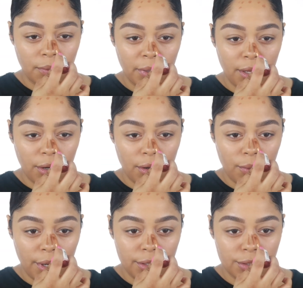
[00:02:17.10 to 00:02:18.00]
We are
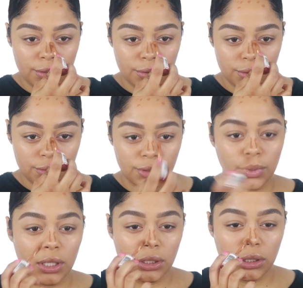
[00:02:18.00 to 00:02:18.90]
going to
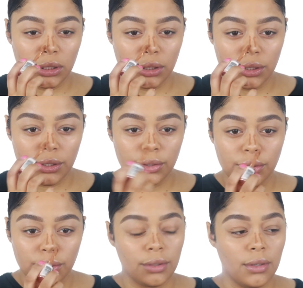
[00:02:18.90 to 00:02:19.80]
do a
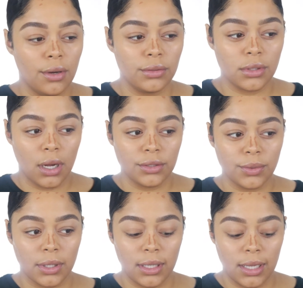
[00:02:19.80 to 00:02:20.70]
little nose
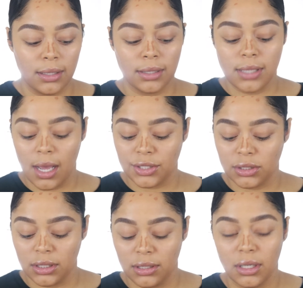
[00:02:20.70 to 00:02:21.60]
contour today. That's
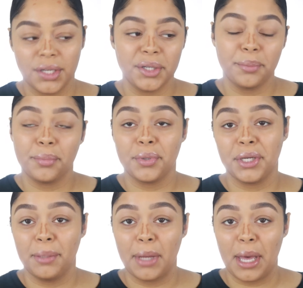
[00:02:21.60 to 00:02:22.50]
actually
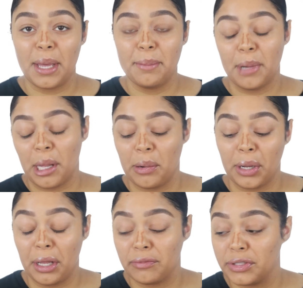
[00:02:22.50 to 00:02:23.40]
pretty bad, but
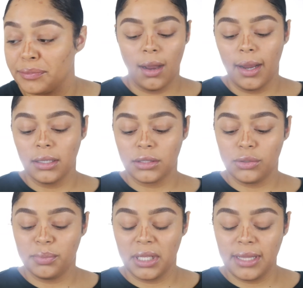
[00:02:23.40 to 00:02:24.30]
whatever. All right,
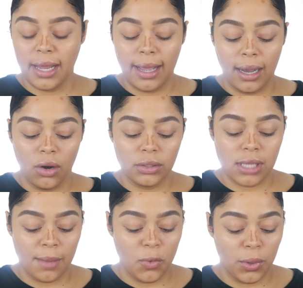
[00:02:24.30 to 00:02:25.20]
to blend that
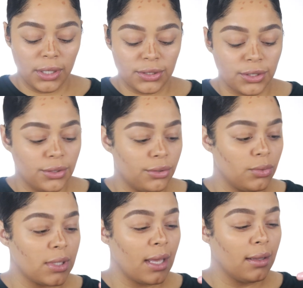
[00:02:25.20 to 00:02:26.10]
out, I'm going to
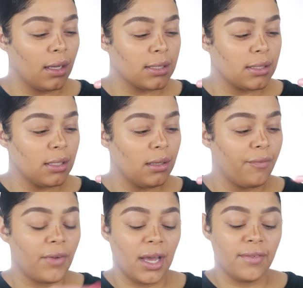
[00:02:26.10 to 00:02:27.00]
use a Luxie
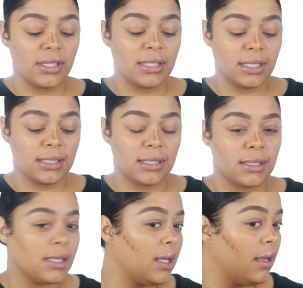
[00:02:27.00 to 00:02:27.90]

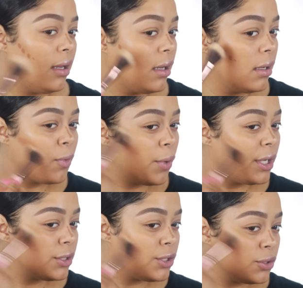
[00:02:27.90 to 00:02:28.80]
516. I'm
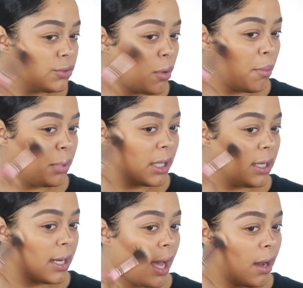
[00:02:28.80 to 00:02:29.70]
going to
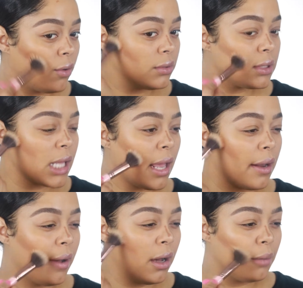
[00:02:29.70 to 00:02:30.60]
blend it out
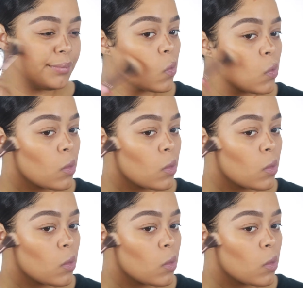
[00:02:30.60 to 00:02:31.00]
and up.